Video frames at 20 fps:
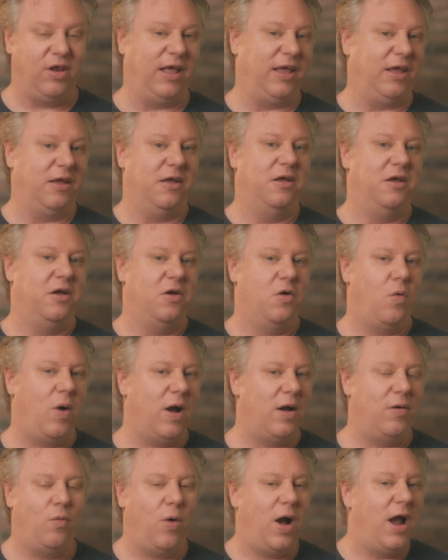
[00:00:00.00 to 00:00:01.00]
Like,
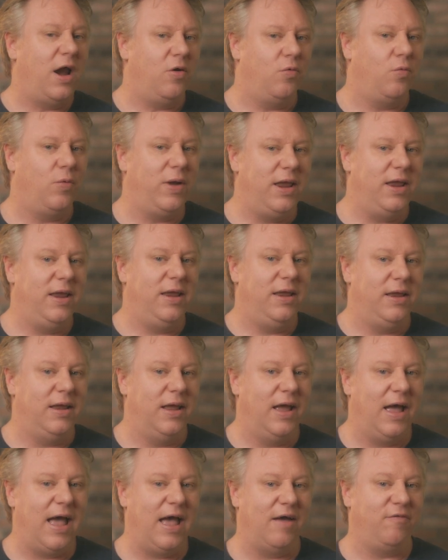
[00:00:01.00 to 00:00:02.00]
why are
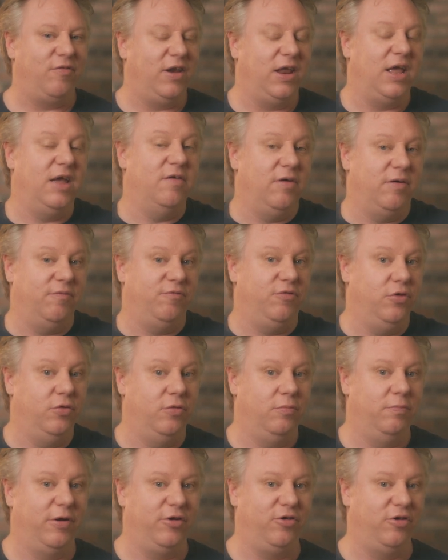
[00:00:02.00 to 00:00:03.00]
we having to give up
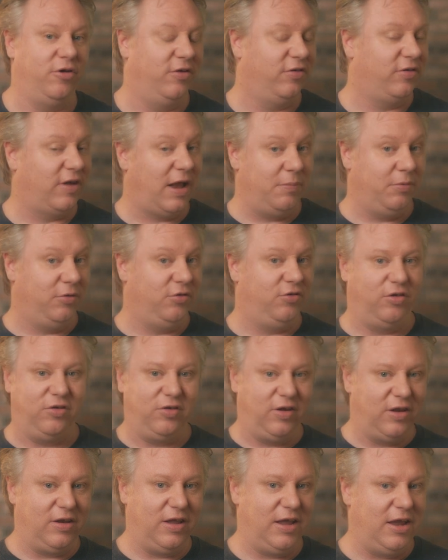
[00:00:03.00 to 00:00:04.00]
food, but your disciples
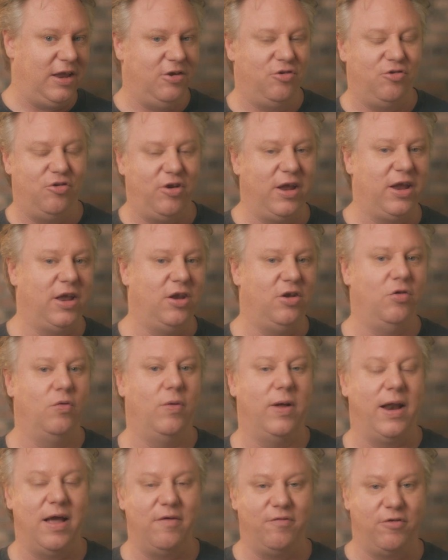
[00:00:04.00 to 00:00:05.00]
just get to eat and drink and do
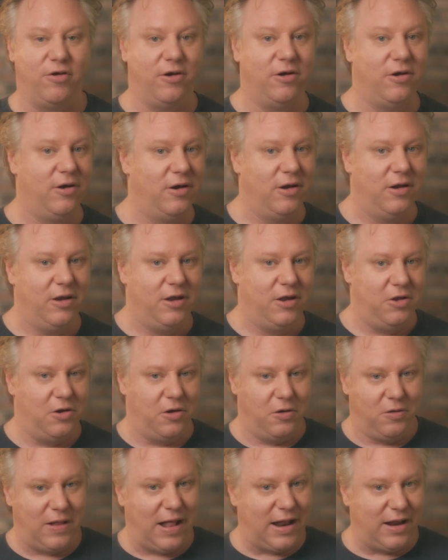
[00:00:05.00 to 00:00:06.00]
whatever?
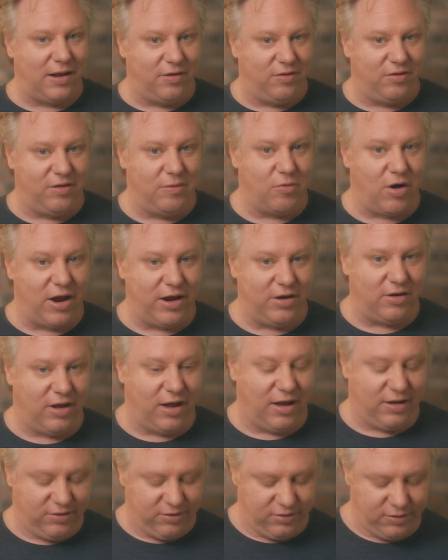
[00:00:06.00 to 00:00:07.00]
That doesn't seem right to
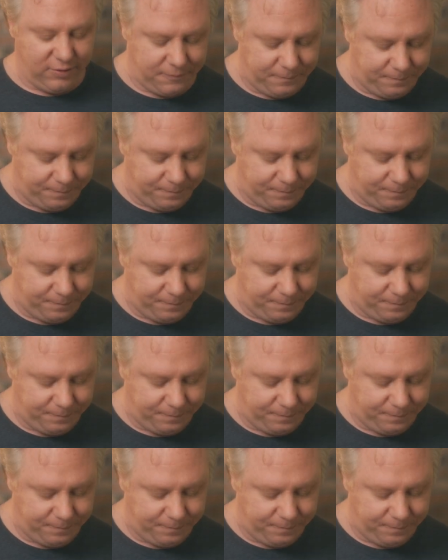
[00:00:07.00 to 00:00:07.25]
us.